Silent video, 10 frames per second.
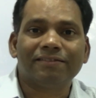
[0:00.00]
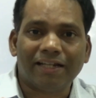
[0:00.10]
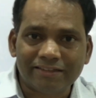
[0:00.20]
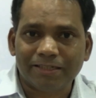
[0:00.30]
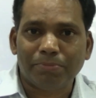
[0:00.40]

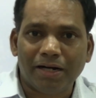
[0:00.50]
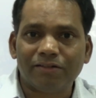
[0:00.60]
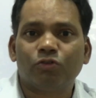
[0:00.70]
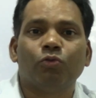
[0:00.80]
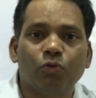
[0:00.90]
nothing
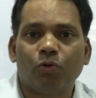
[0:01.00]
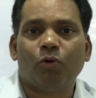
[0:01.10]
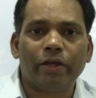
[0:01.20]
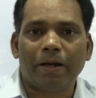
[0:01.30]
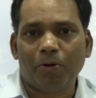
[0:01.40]
but to
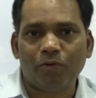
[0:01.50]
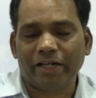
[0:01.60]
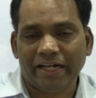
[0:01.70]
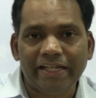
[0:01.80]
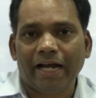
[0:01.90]
know about
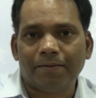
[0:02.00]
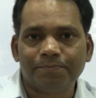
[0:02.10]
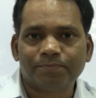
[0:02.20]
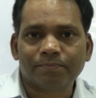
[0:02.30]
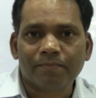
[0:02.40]
India.